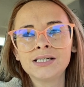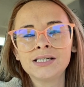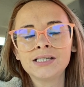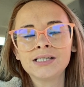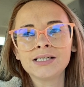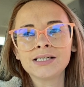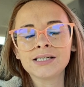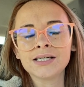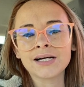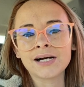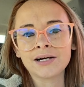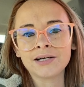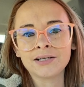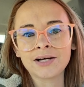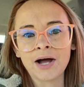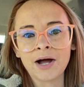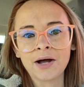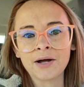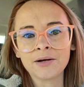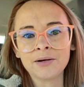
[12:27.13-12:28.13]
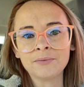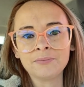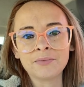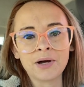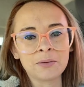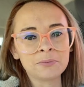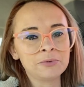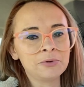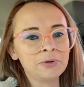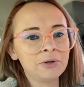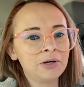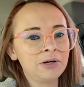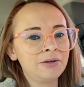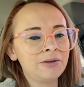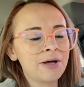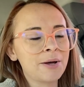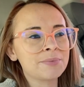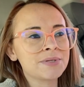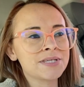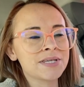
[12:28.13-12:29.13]
yeah, I'm a little
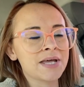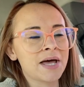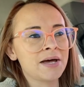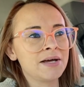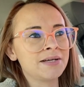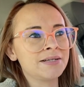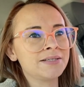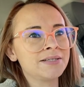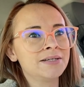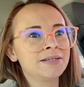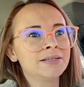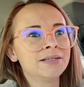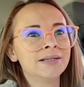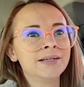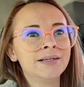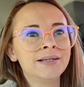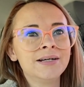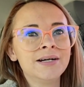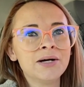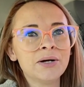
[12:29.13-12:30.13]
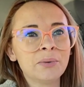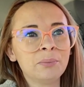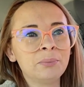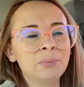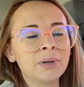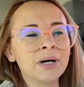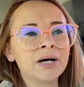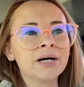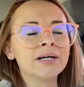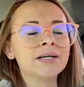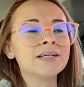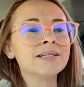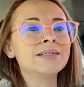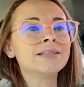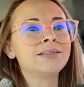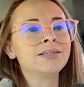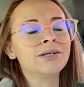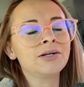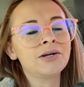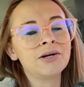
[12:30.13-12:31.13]
upset, but,
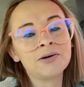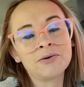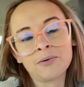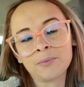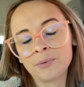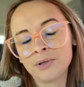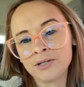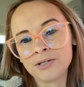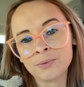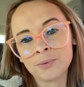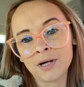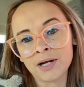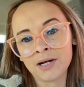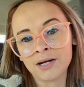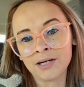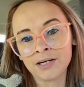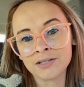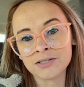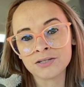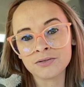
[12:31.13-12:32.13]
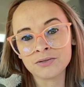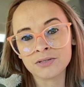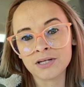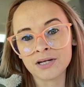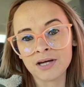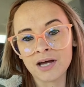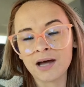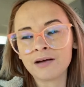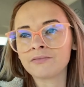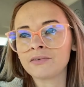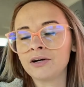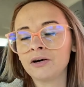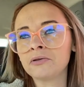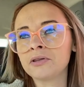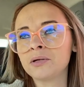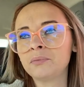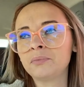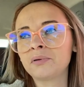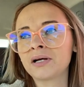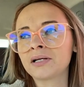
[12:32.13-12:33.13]
you know, I'm gonna do what I gotta do to have a
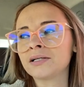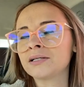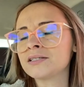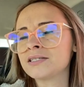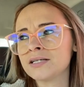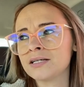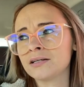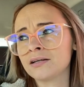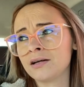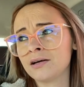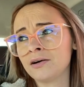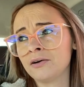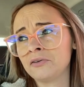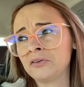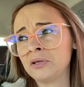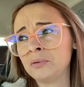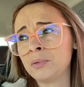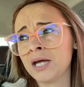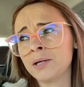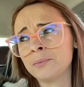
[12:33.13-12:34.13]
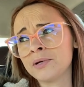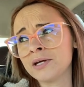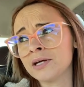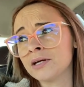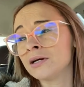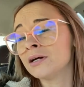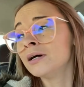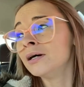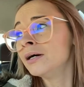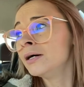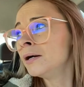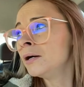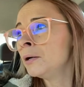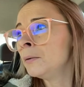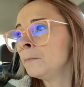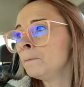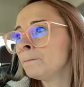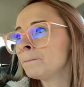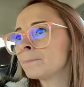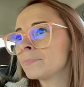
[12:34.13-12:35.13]
healthy pregnancy and a healthy baby.
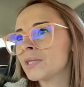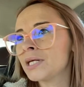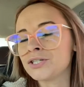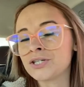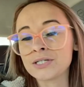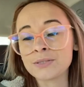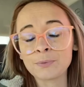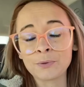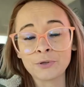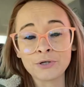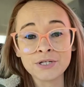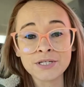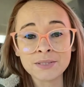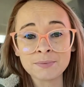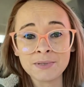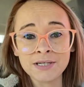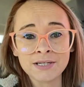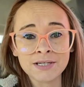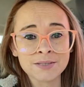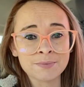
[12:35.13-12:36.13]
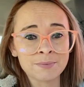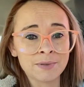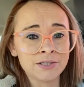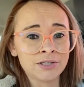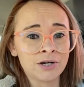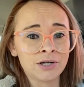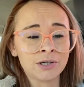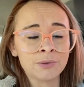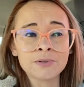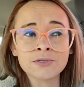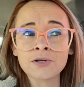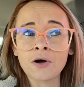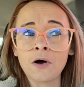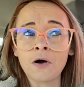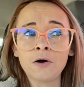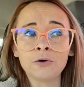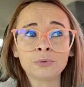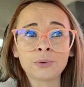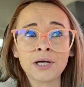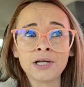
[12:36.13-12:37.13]
It just worries me because my daughter was
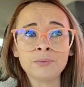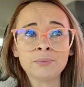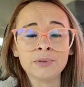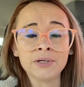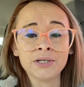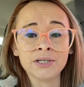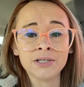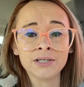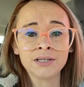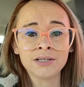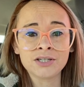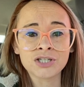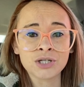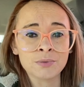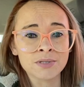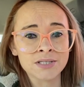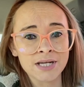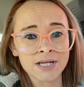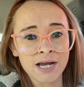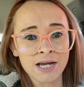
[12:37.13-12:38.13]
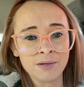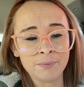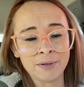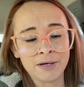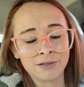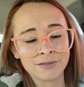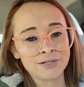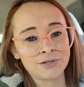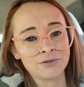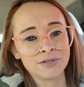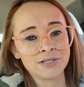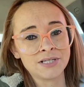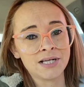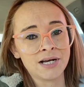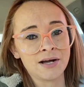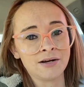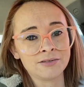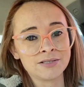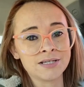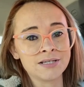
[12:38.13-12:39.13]
already big. She was 8 pounds, 13
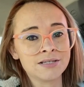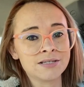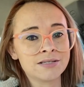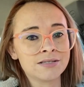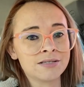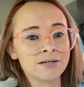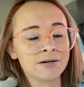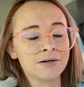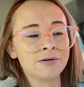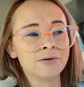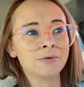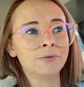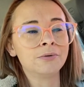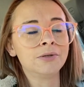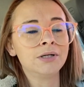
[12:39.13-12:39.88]
ounces, so